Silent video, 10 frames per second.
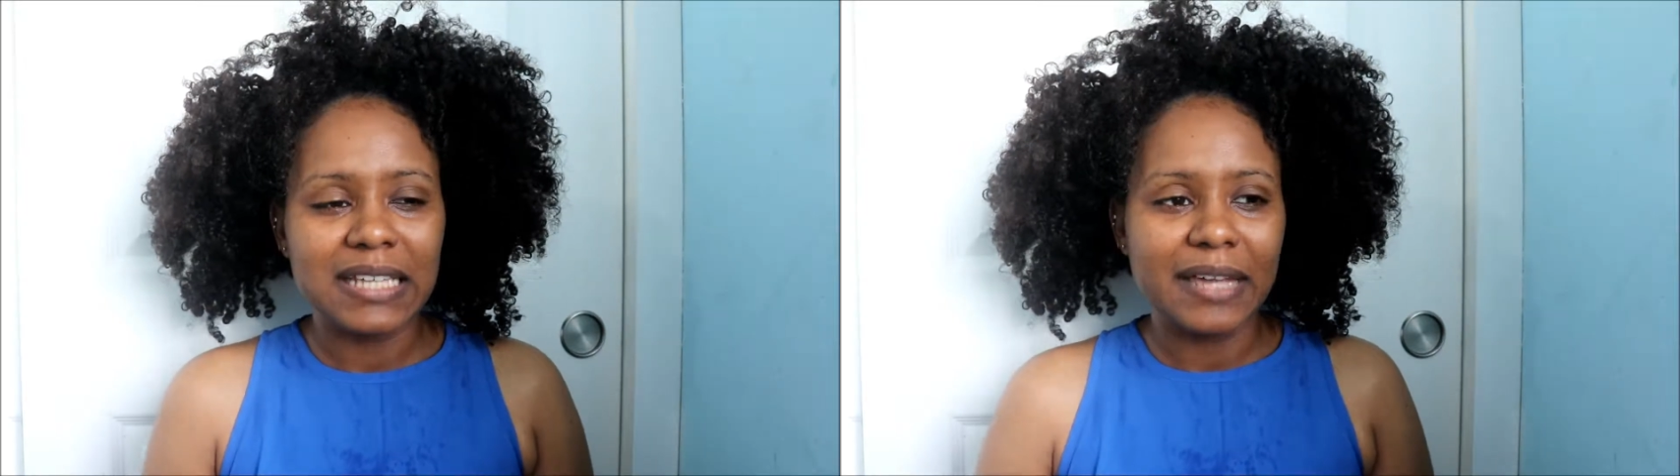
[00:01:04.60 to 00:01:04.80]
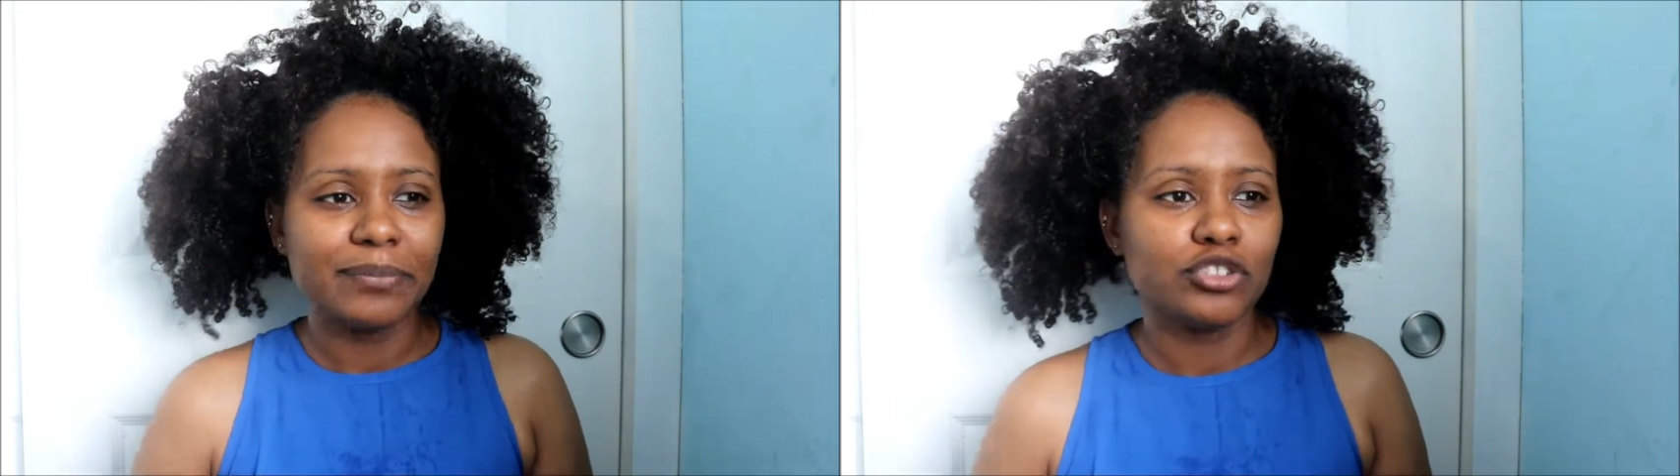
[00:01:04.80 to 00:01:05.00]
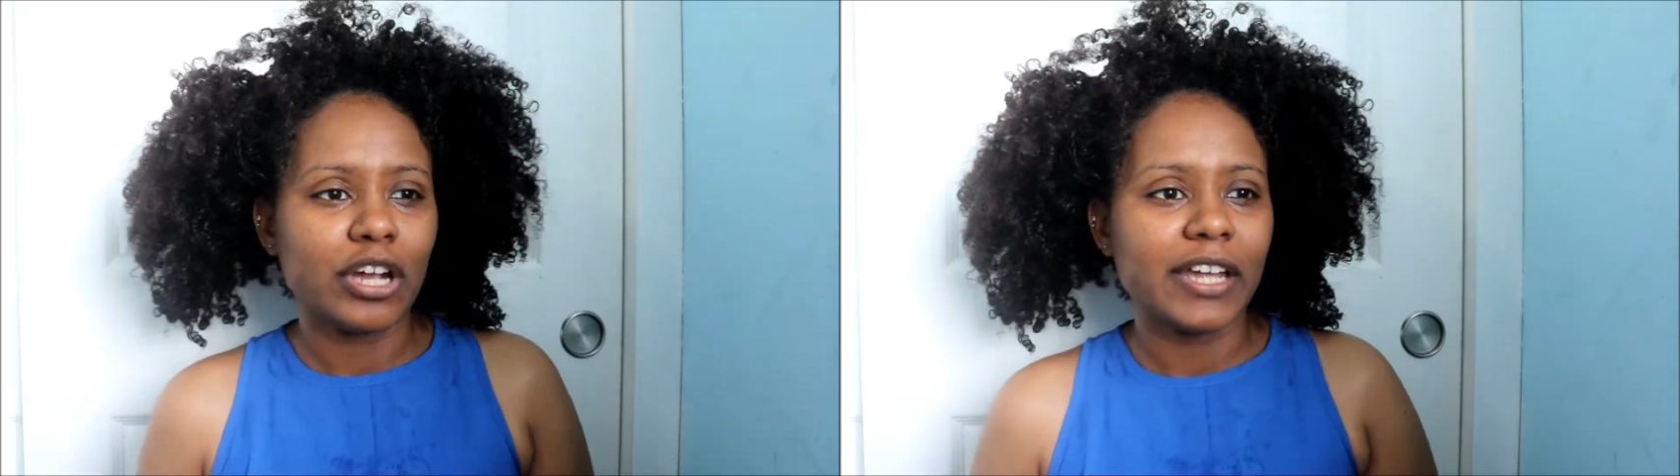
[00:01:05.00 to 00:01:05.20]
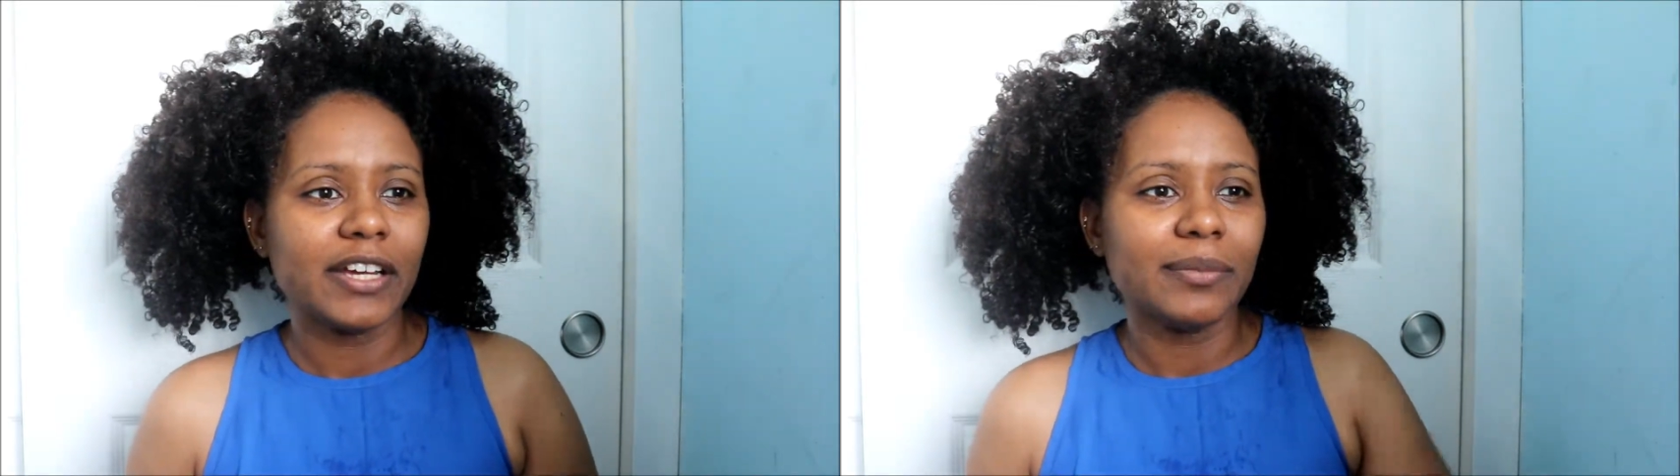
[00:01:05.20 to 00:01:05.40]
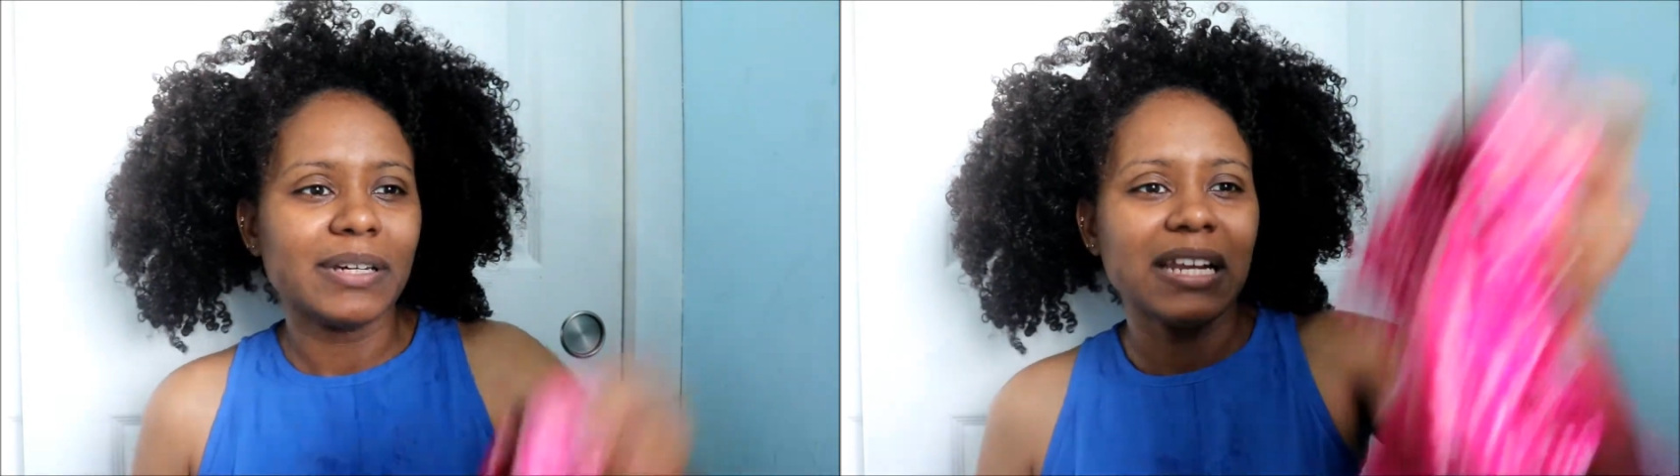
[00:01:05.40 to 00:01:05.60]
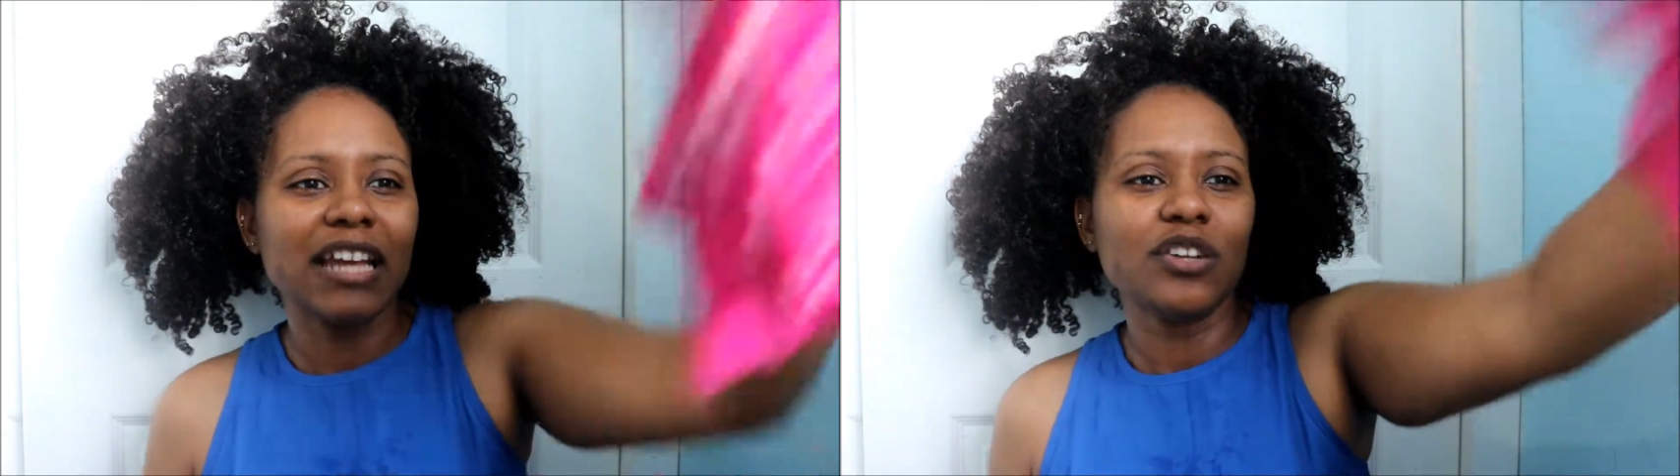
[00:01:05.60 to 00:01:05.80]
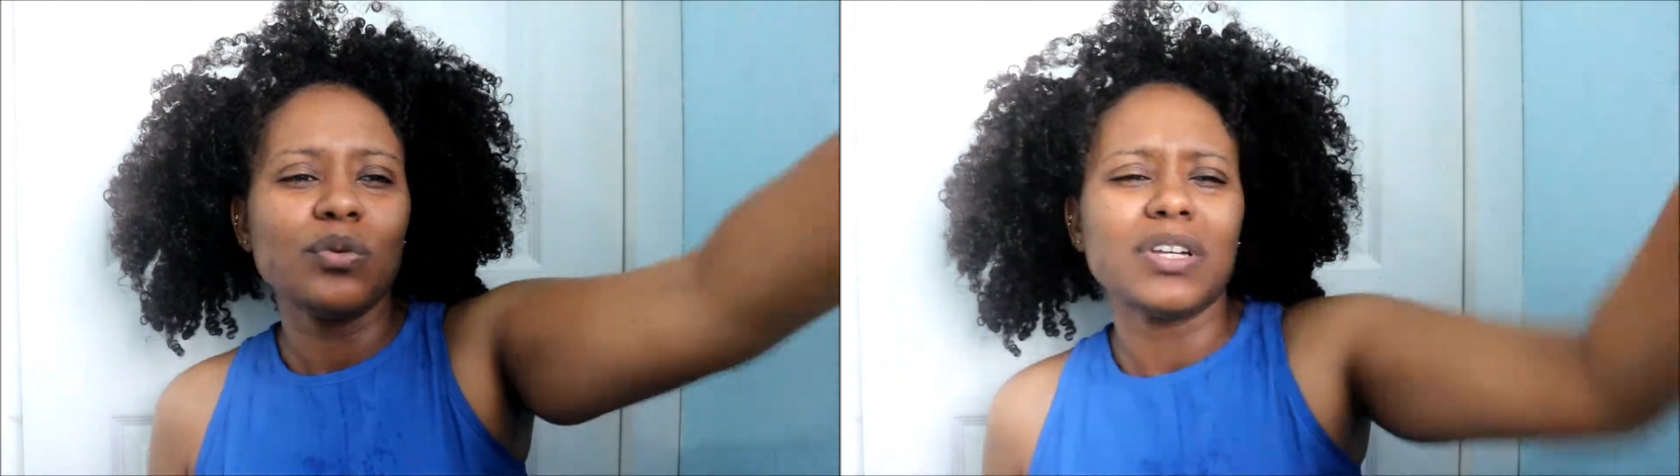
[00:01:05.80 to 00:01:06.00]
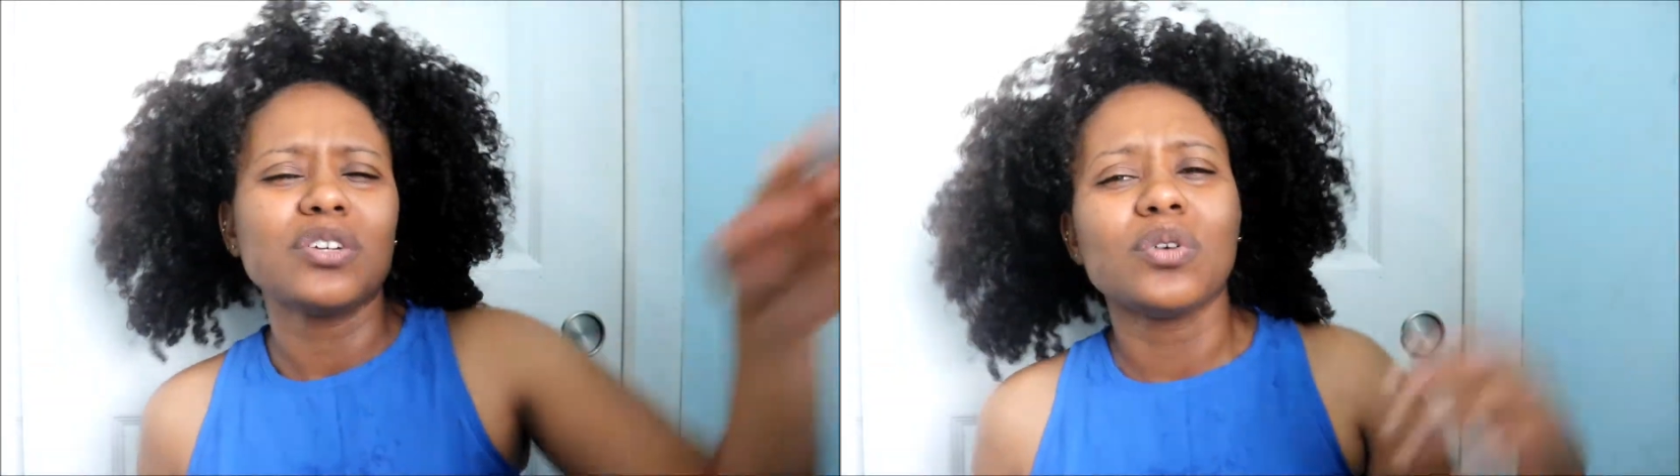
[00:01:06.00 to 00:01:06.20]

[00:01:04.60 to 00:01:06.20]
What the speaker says: type dryer, but I don't want to